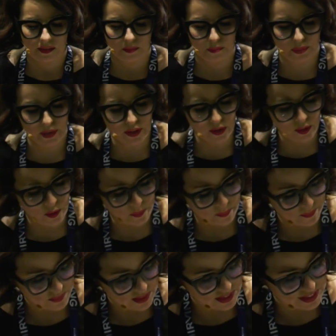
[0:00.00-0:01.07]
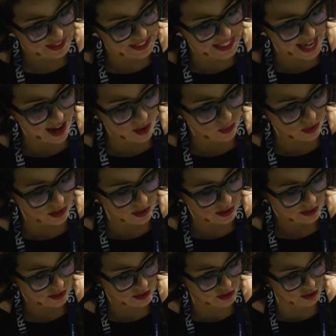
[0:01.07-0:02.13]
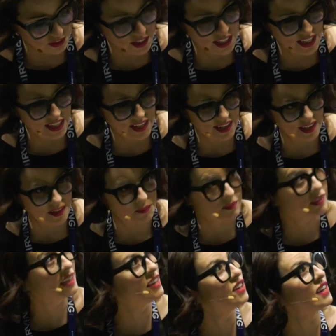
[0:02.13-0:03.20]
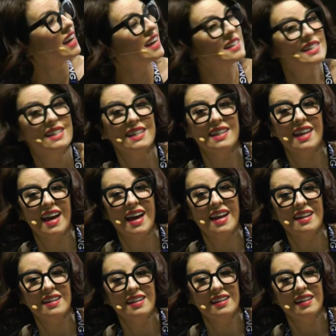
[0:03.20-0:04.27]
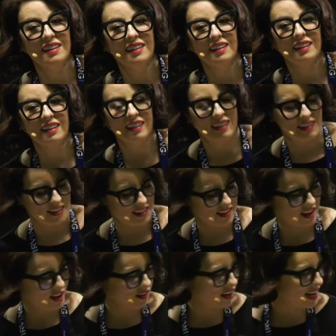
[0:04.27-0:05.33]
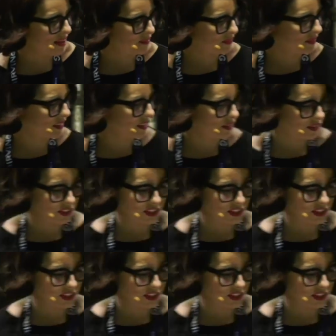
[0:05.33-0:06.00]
Boom, sour cream. Can you guys see that? All right, you're